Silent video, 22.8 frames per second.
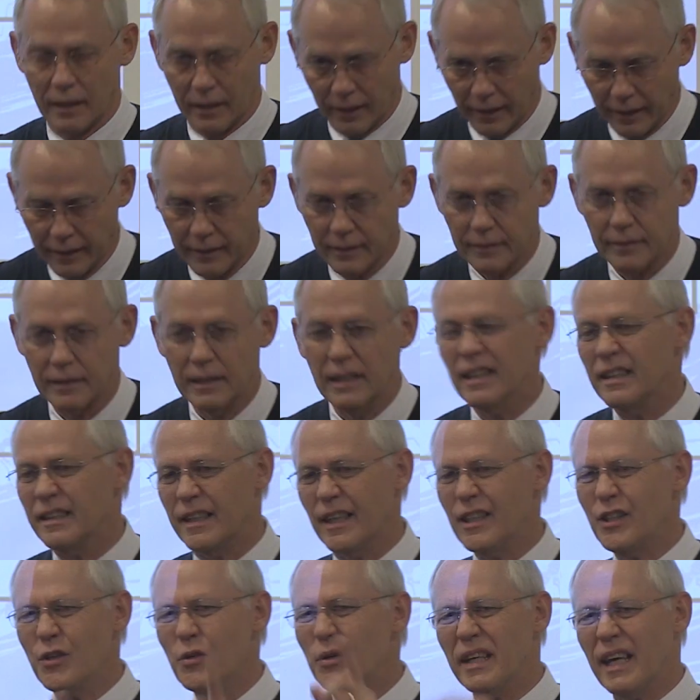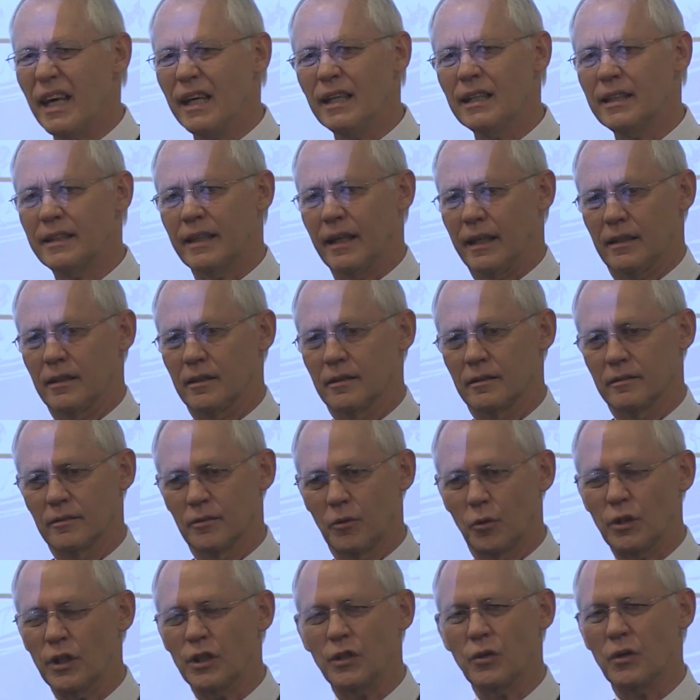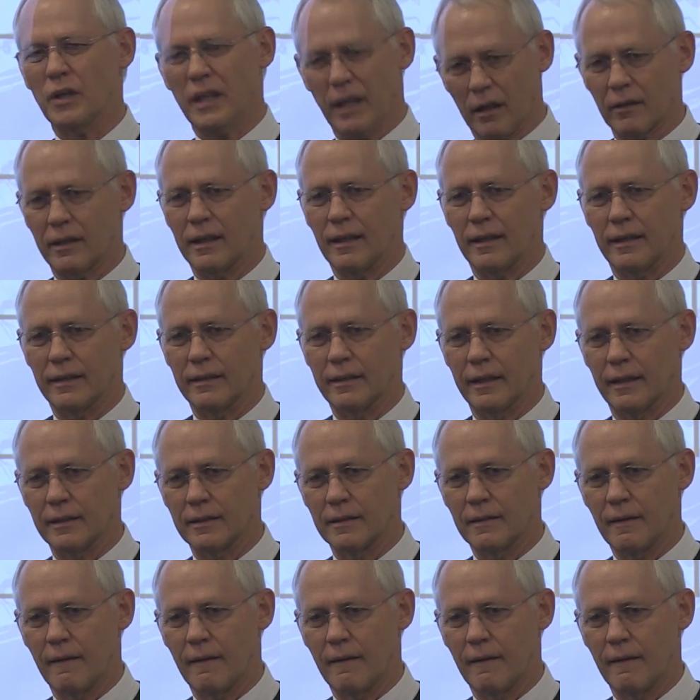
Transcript: Right. Did you guess that, or did you calculate that?